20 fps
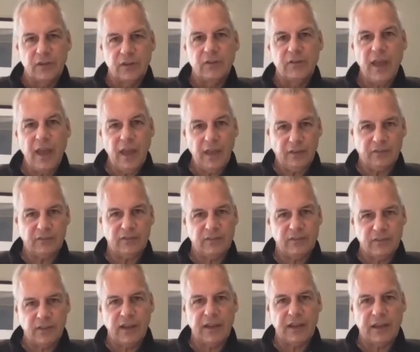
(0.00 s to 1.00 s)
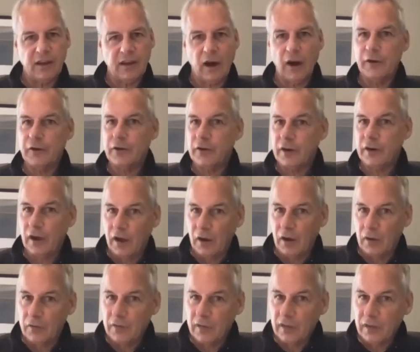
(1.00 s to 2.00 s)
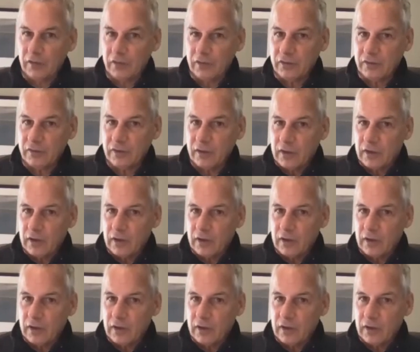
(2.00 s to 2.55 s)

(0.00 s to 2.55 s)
test. Like, are you going to own this?